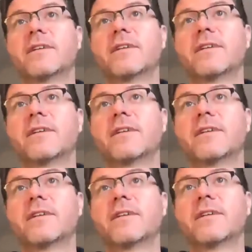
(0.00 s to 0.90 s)
So
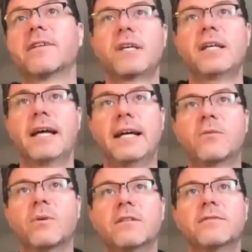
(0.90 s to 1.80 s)
stay at Guelph
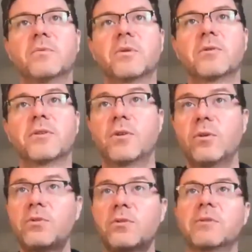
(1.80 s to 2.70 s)
and work with a coastal
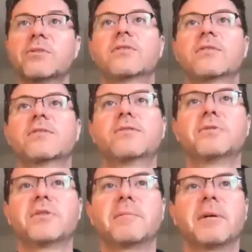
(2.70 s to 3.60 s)
person who was on my
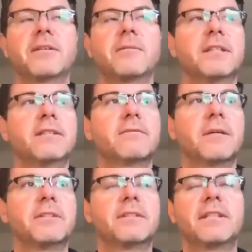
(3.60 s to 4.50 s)
committee, Robin
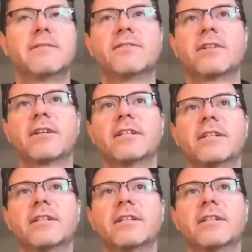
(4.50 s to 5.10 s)
Davidson Arnott,